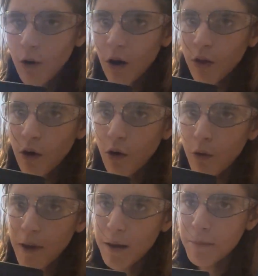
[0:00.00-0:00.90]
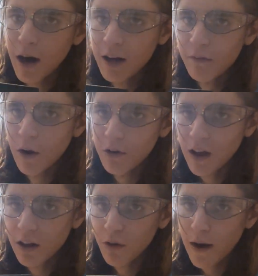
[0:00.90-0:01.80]
while the whole main body
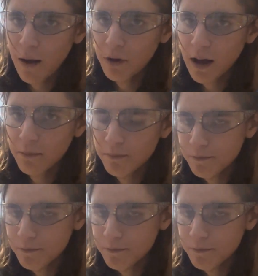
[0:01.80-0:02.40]
rotates around it.